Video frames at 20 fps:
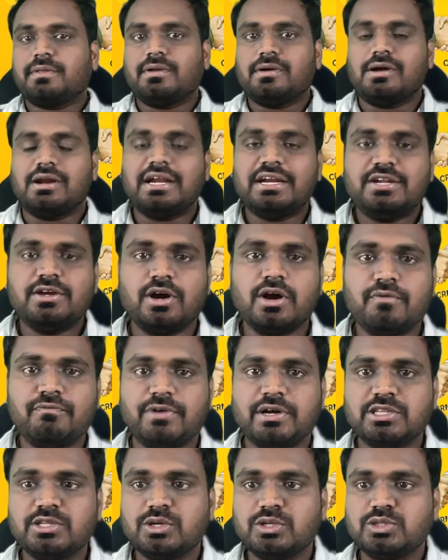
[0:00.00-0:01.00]
All right.
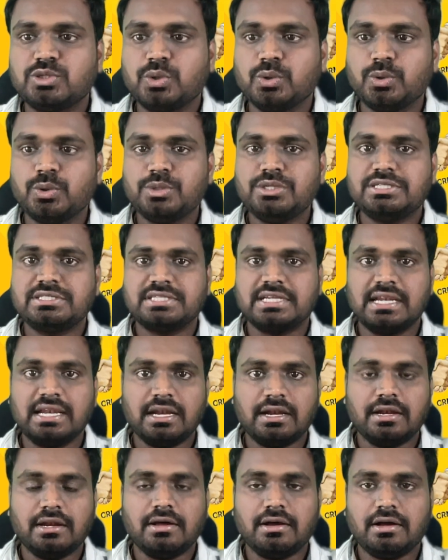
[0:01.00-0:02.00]
For those who is
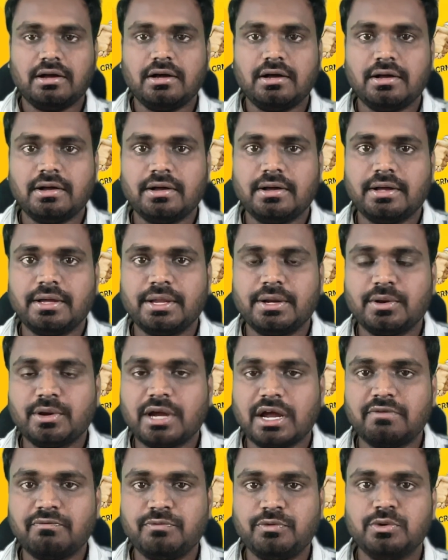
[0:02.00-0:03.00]
still
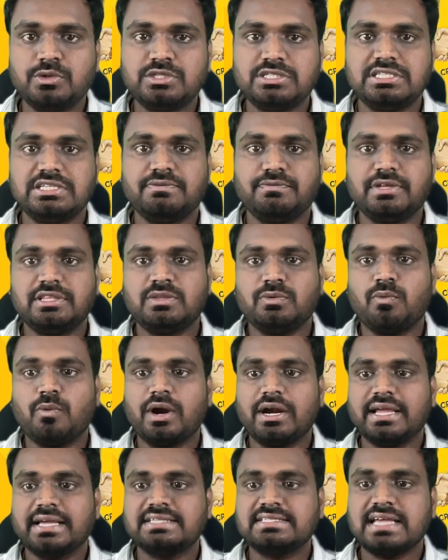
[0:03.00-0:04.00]
confused with
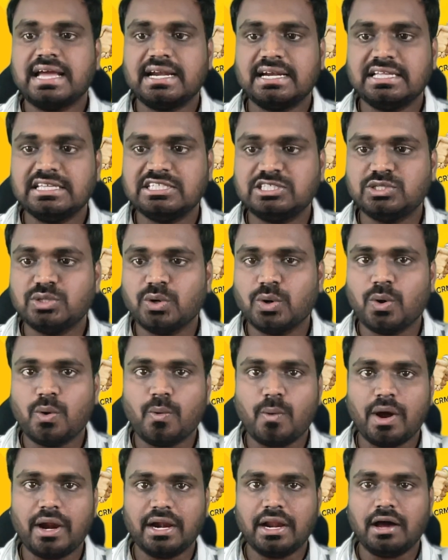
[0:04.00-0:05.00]
what exactly is Zoho
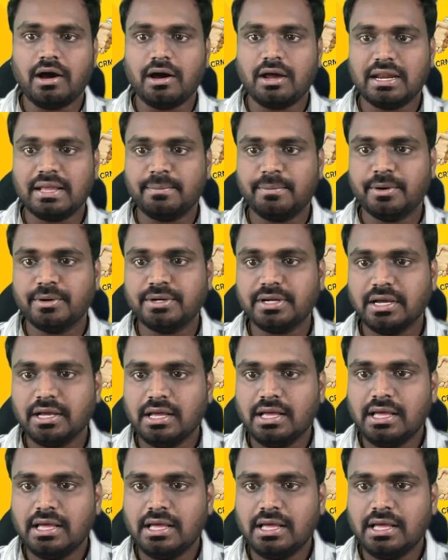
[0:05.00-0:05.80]
One all about,